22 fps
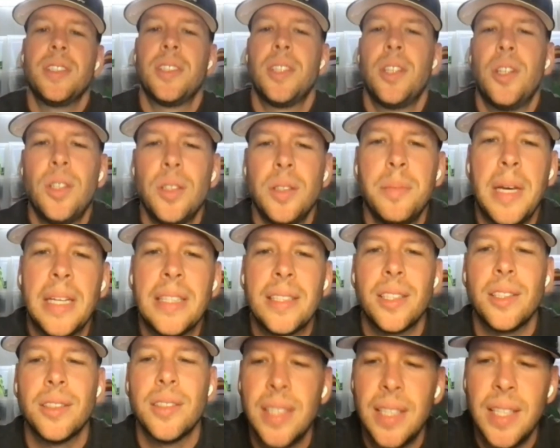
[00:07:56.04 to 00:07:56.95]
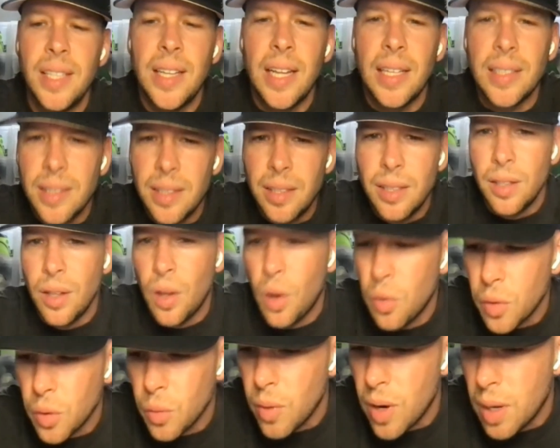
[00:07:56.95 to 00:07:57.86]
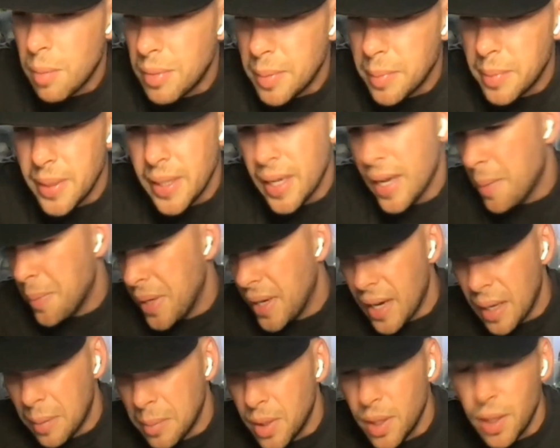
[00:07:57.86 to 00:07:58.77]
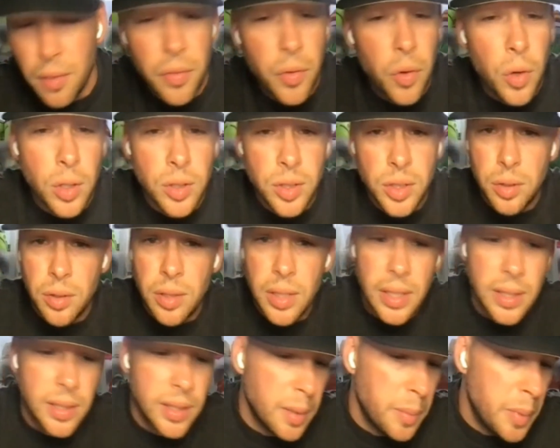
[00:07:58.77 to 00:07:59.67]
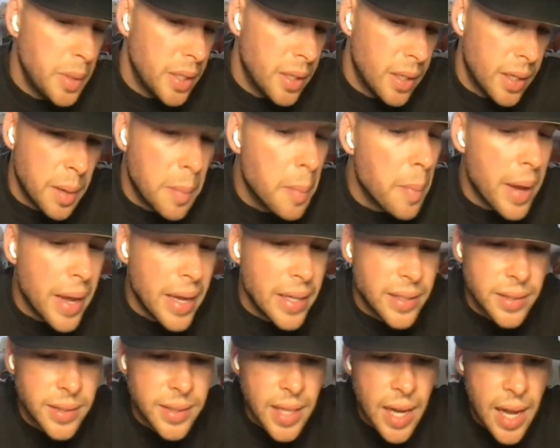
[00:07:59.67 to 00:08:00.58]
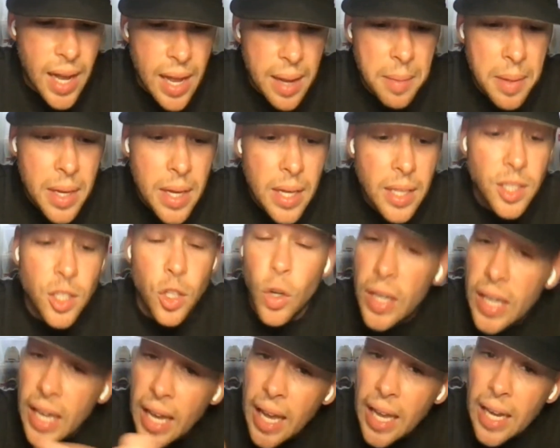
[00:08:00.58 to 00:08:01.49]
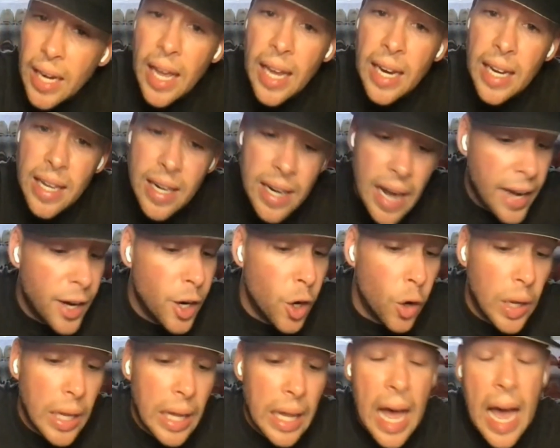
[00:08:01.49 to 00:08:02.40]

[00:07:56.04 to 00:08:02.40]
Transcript: years old in Mexico City. That's a little overwhelming. But yeah, man, I'm looking forward to it. It's going to be an amazing time. So again, I know a